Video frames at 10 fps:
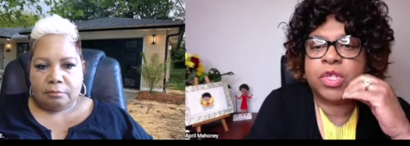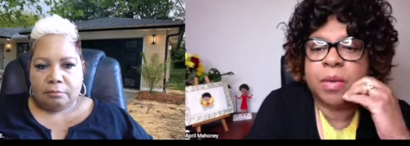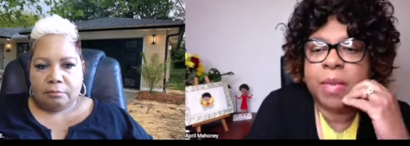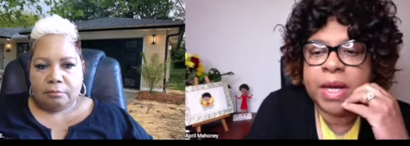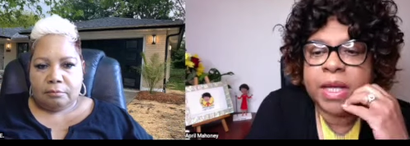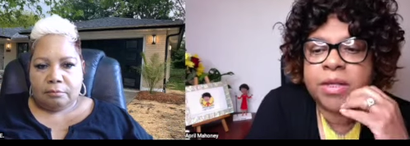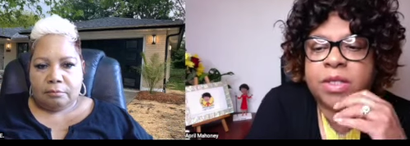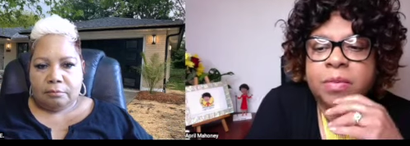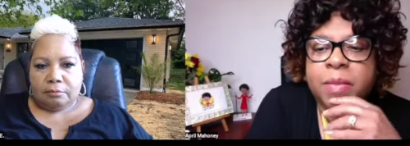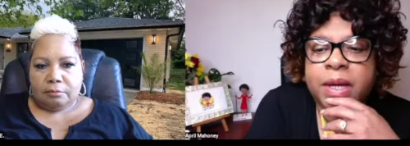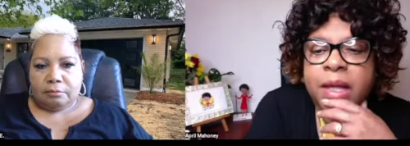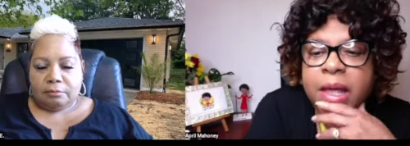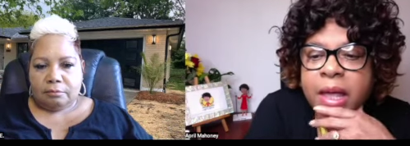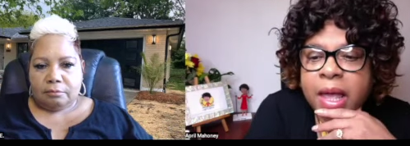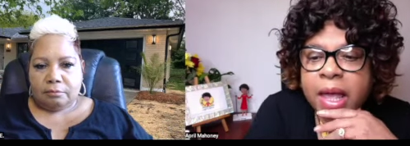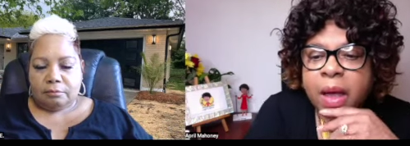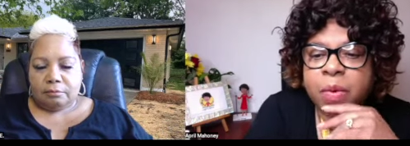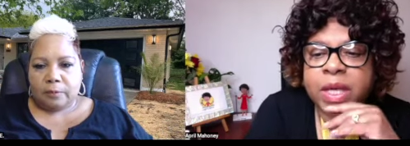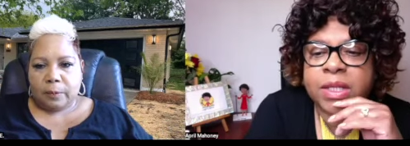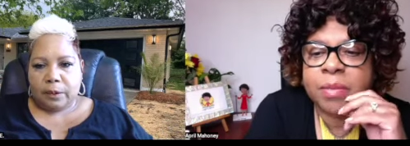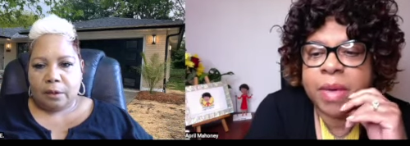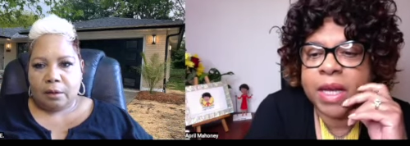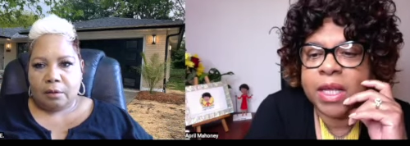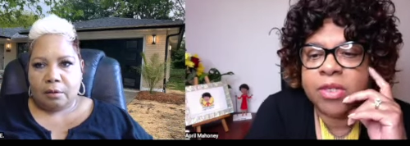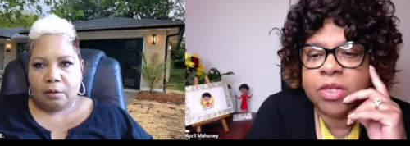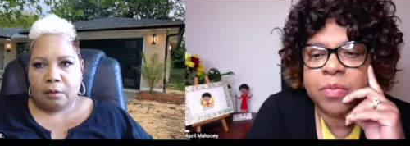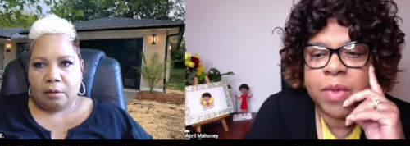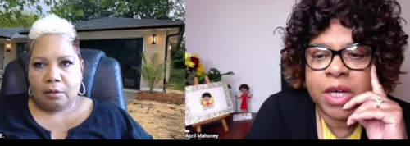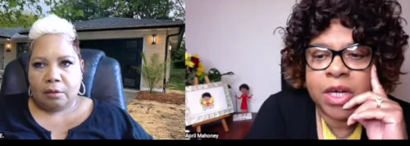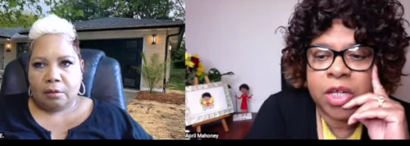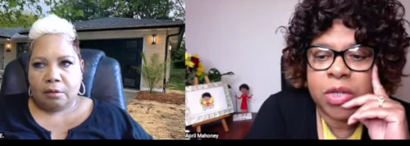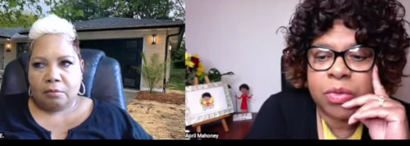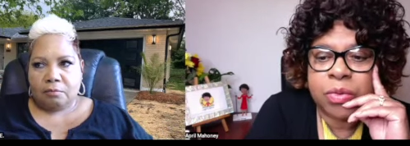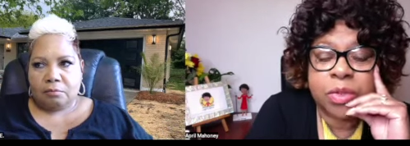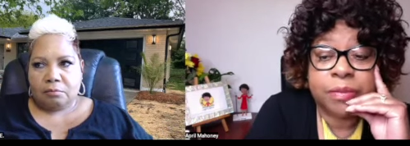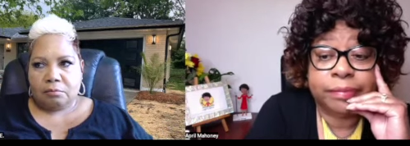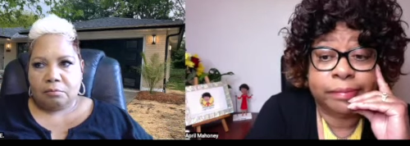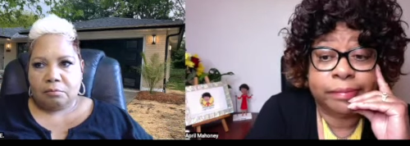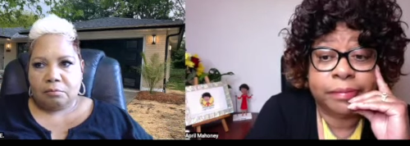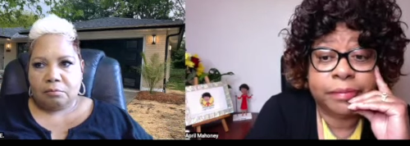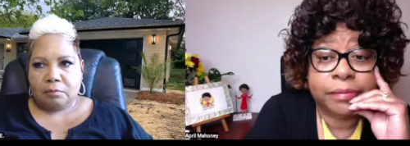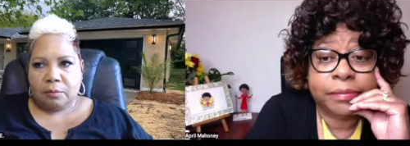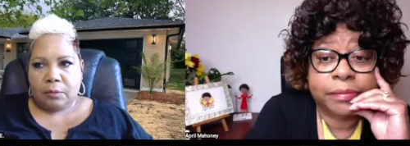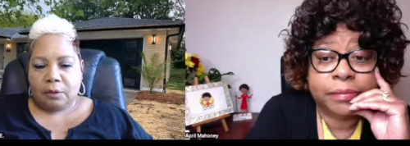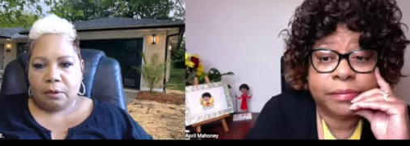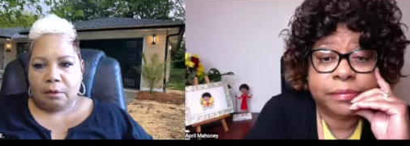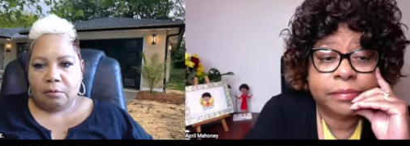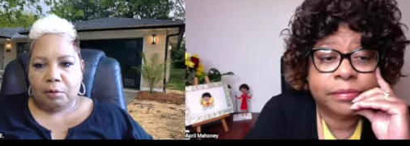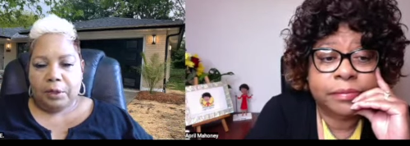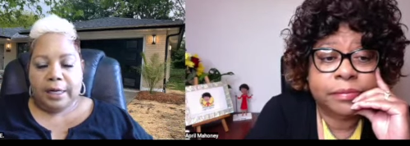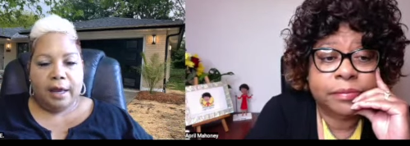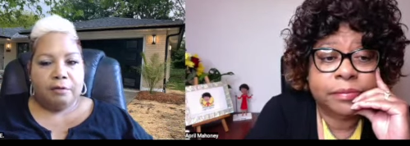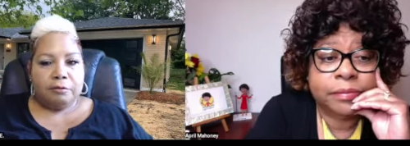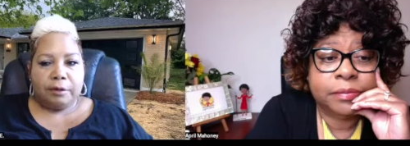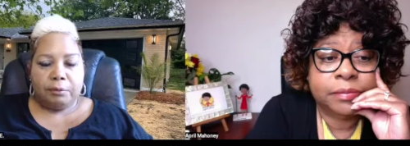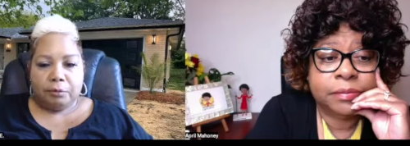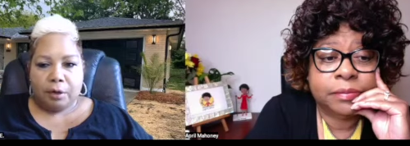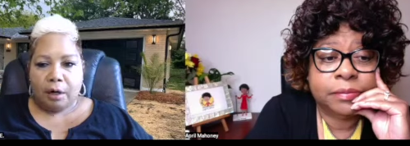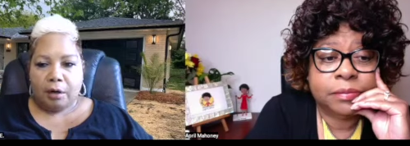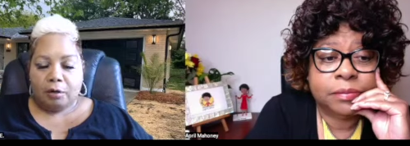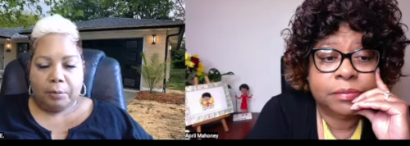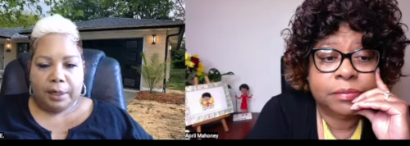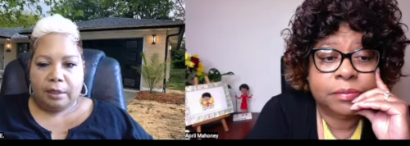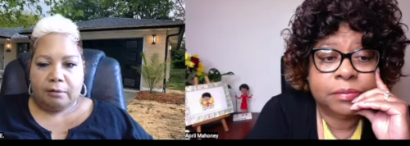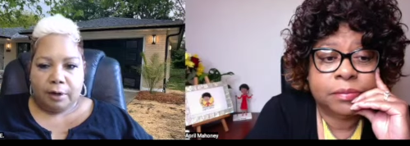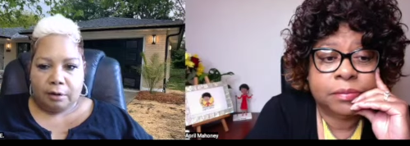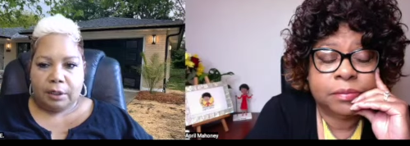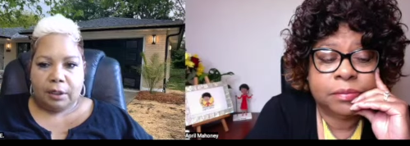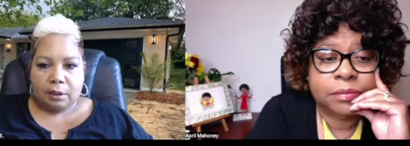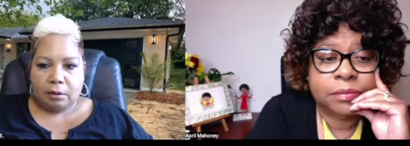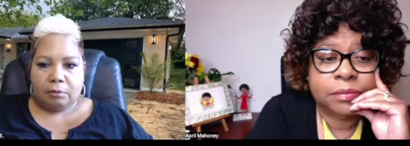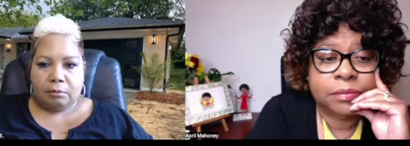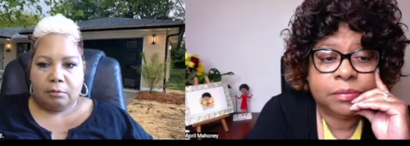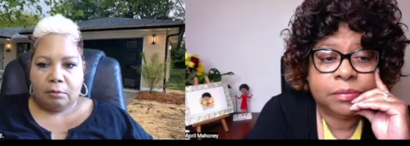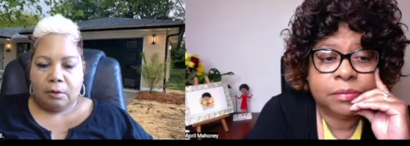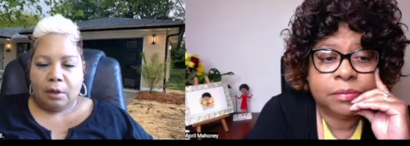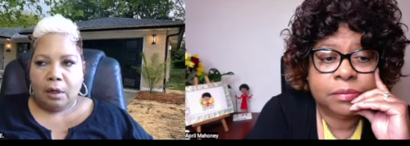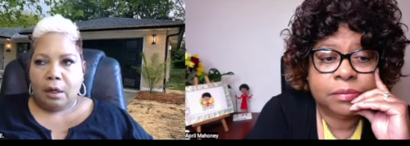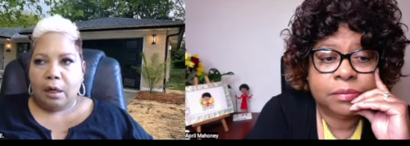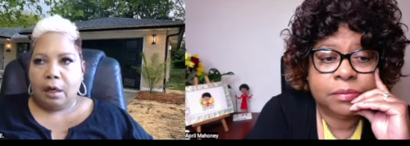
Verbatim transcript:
Speaker 1: somebody else's money, how we get somebody
Speaker 2: else's money to use? Well, we never flip with our own money, very little. Uh,